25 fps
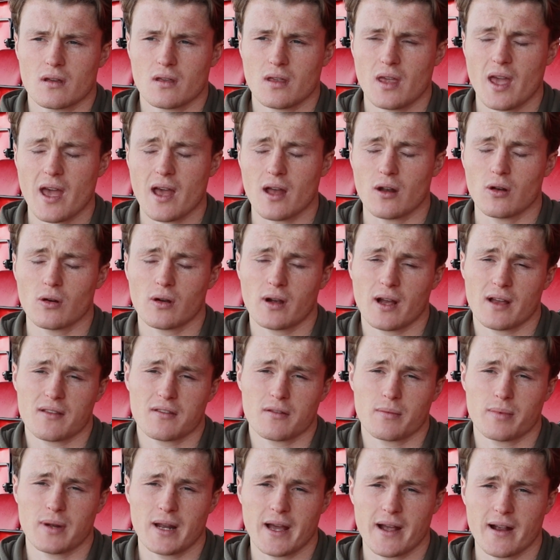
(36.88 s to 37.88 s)
Yeah, look, as
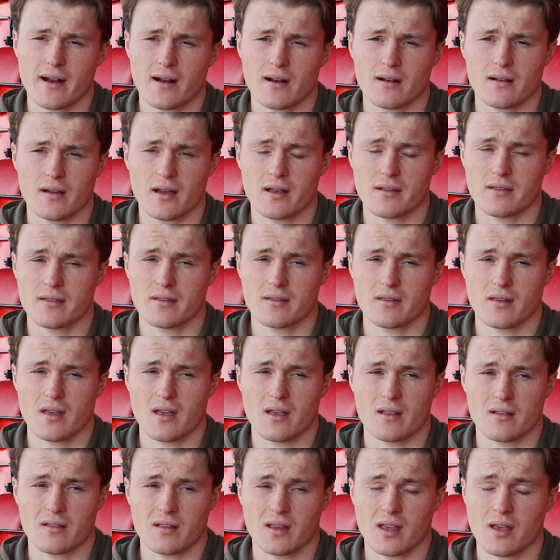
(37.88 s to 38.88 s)
a player, it's
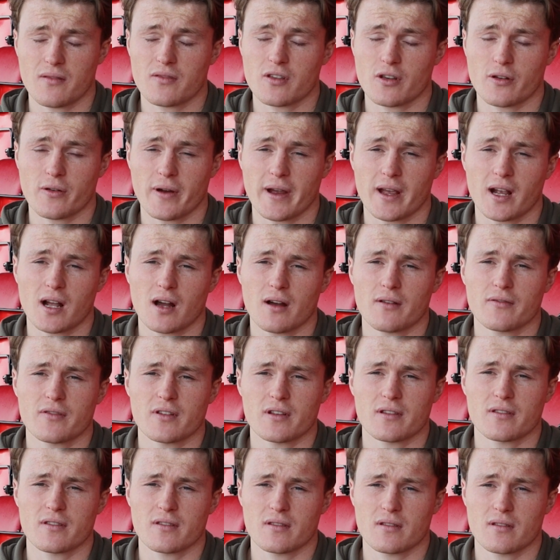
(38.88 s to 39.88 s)
it gives you great
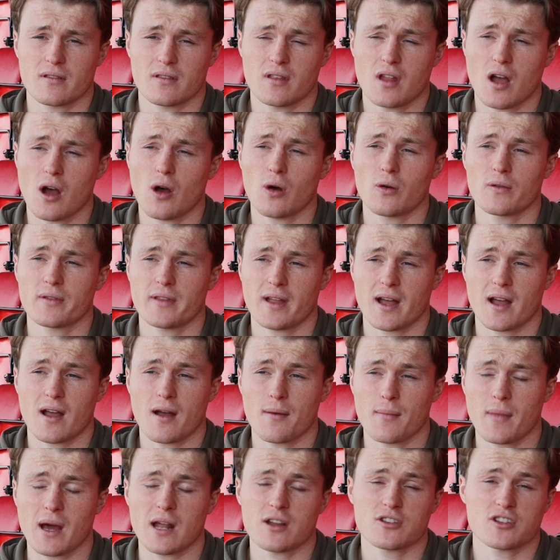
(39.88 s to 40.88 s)
confidence knowing that
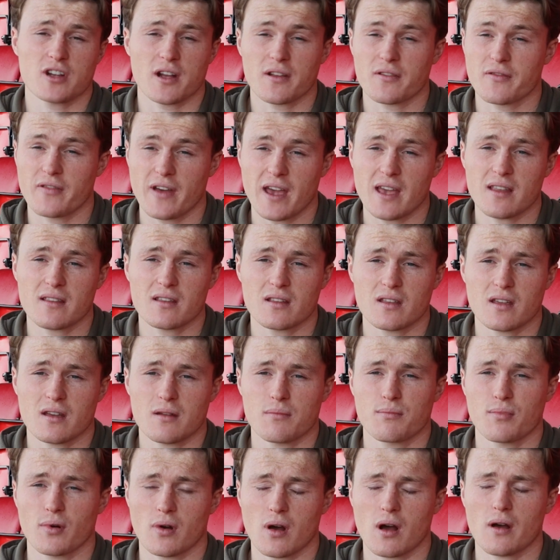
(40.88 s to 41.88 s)
a manager has faith in
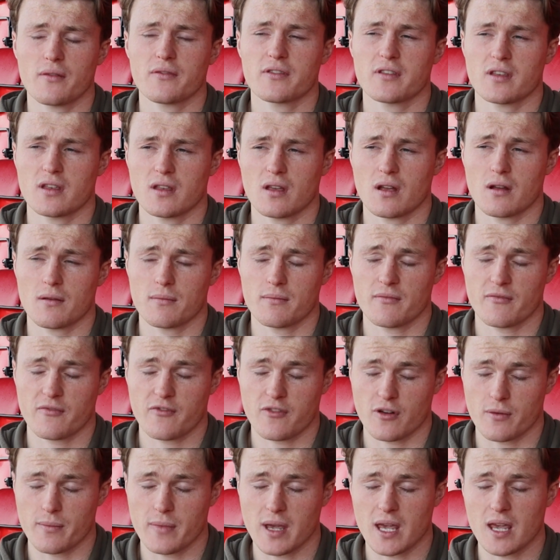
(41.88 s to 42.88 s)
you. But obviously,
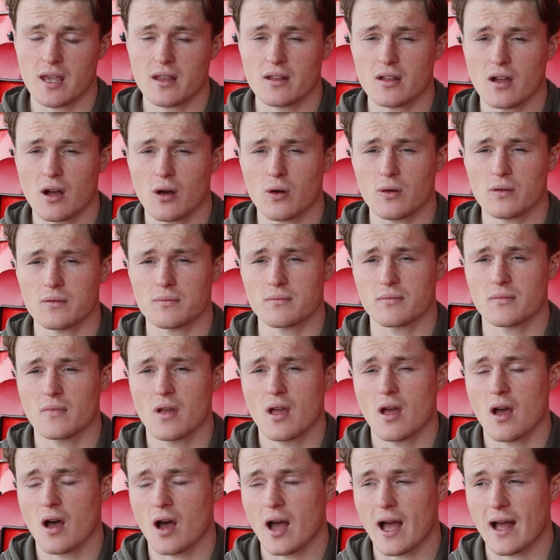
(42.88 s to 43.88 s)
for me, knowing
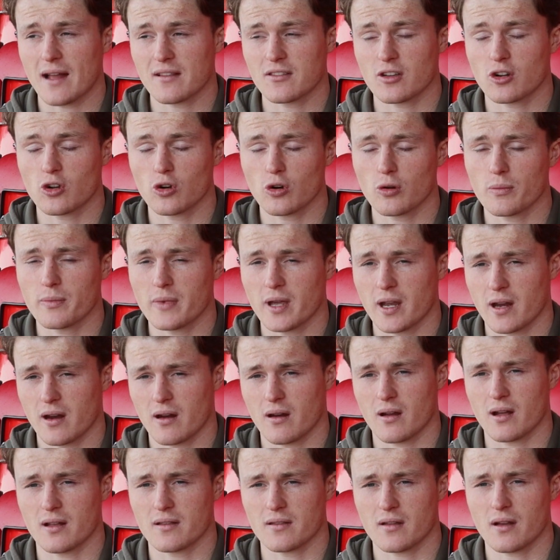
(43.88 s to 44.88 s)
I had to come
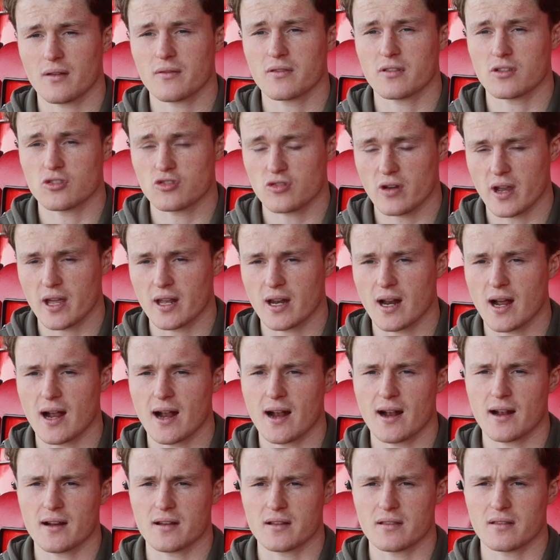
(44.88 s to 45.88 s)
here and obviously train
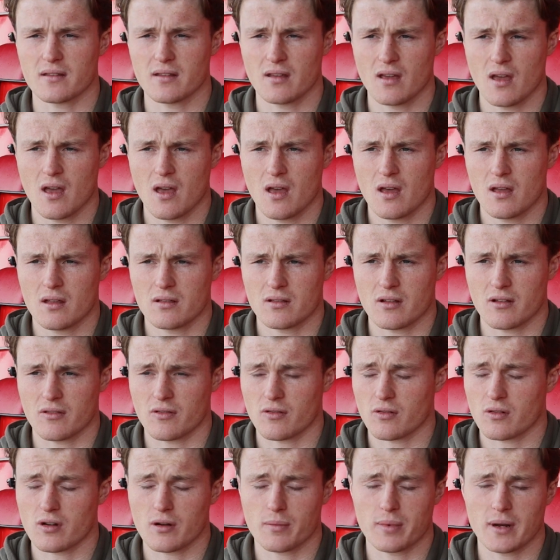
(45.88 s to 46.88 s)
hard, and
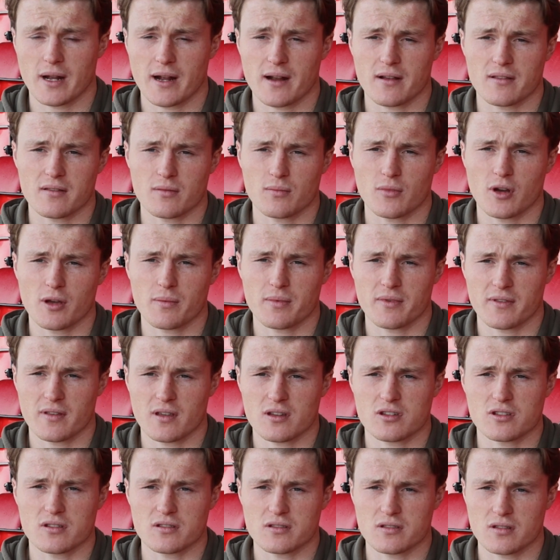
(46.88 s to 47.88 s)
there's other players in my
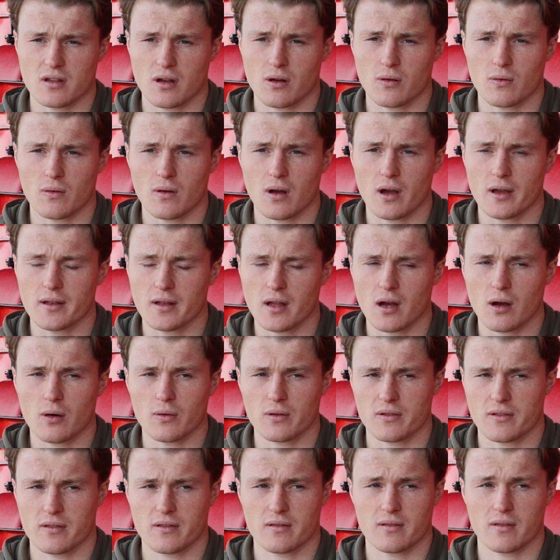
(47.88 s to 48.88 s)
position, so I know
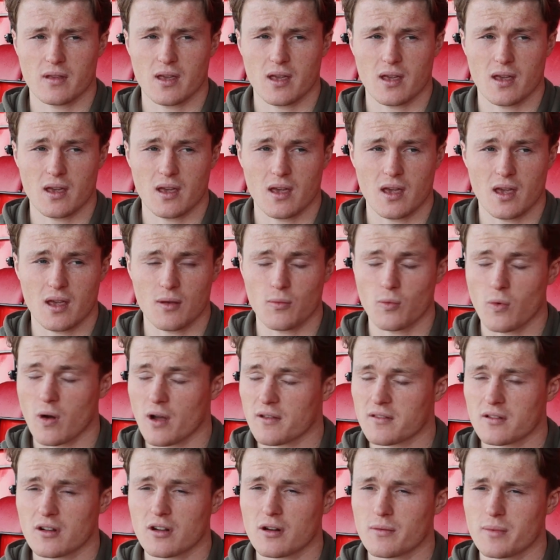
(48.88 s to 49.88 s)
it's it
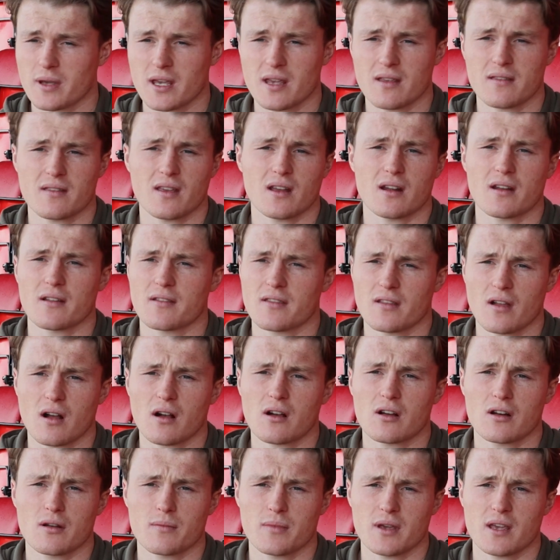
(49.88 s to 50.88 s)
wasn't going to be easy, and it's not
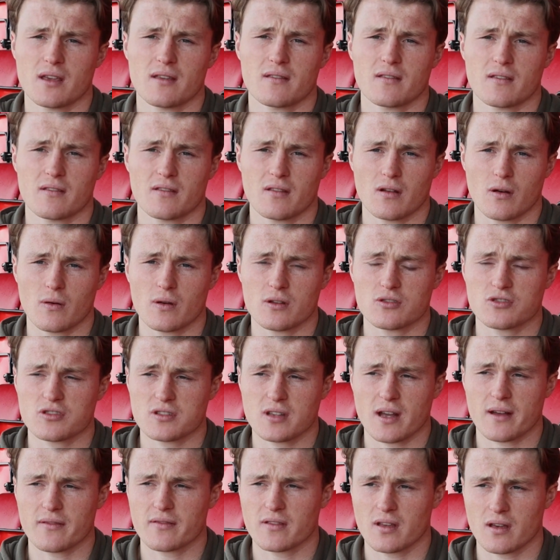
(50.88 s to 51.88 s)
going to be easy. So I
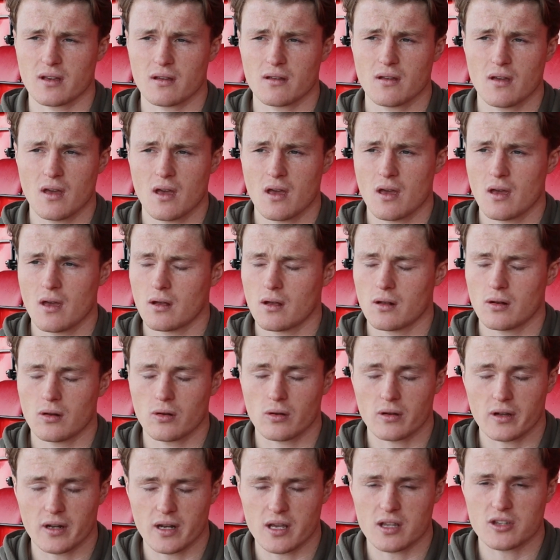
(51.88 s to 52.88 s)
just have to
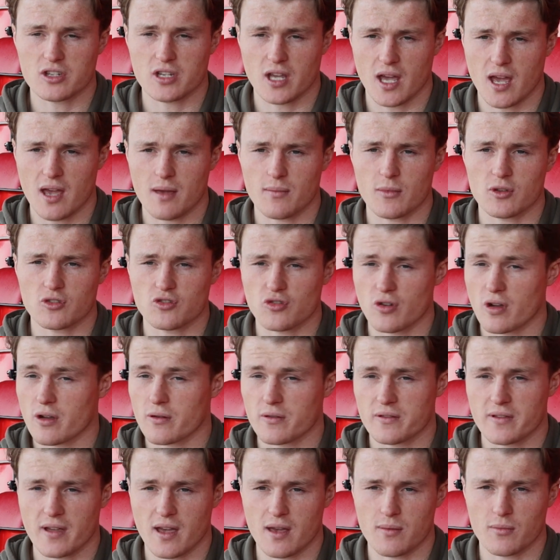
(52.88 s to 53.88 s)
look at each game and try
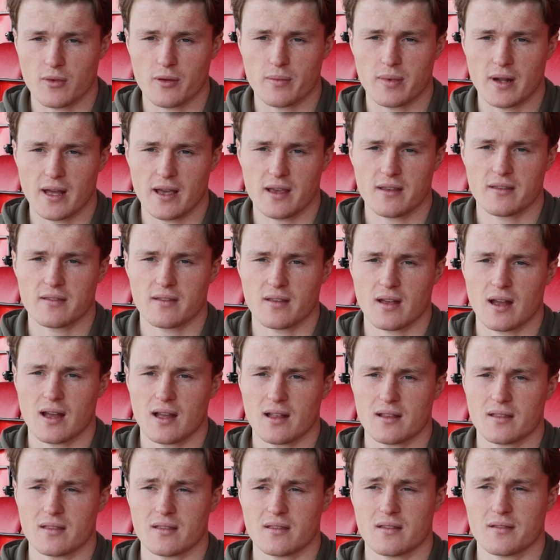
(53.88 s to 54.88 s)
retain my place.
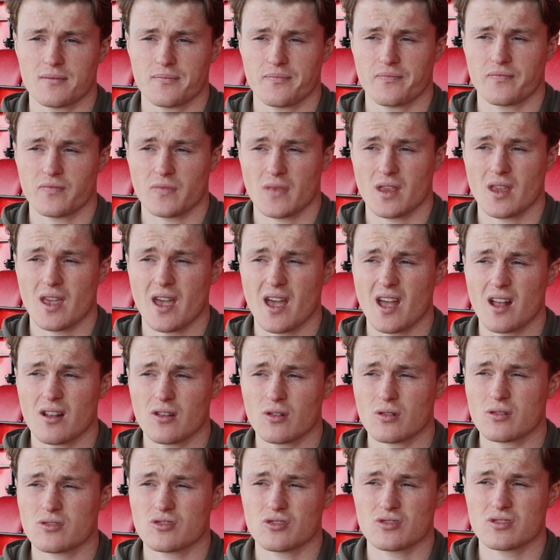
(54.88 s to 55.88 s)
And yeah,
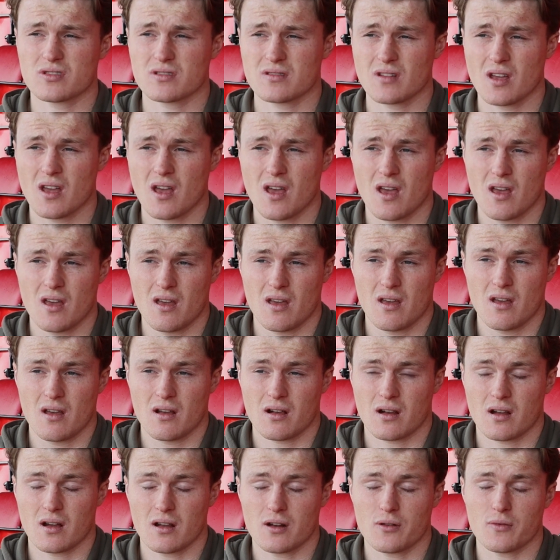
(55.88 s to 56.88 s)
look, just
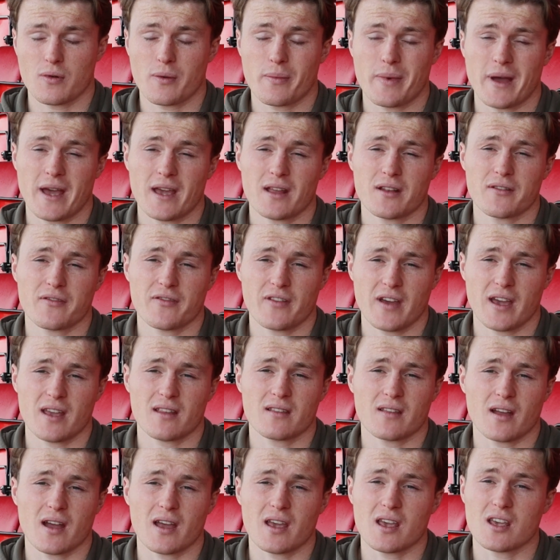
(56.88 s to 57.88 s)
kind of repay the
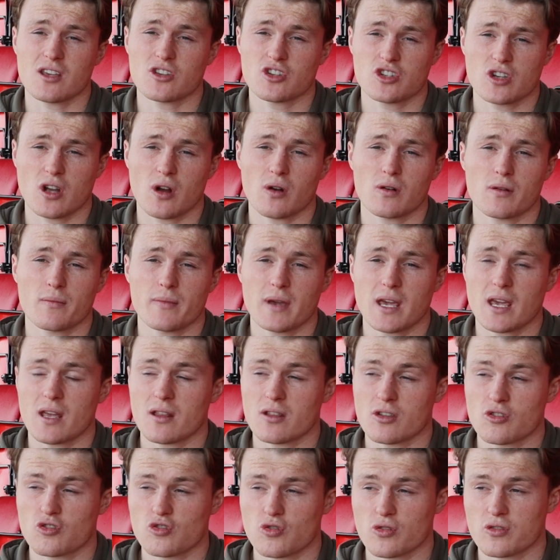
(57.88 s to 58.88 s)
faith that he showed in me
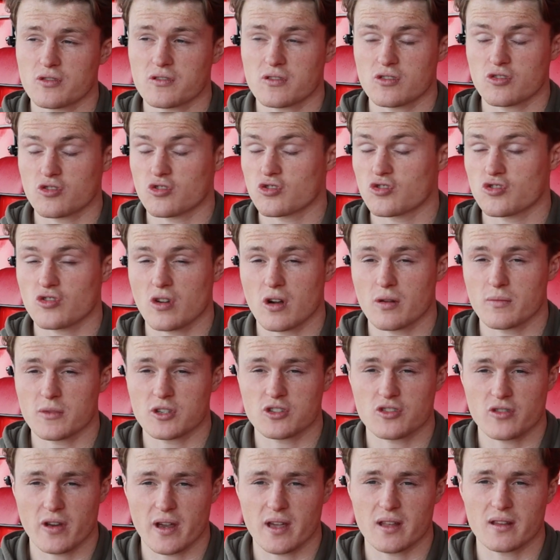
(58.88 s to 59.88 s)
and the trust to just throw me
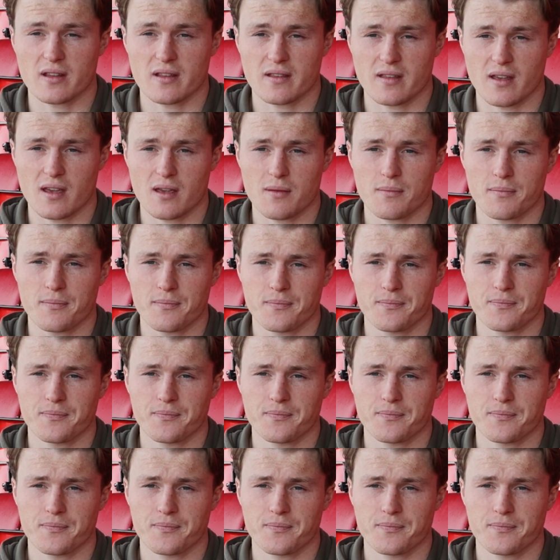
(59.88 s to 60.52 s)
straight in the team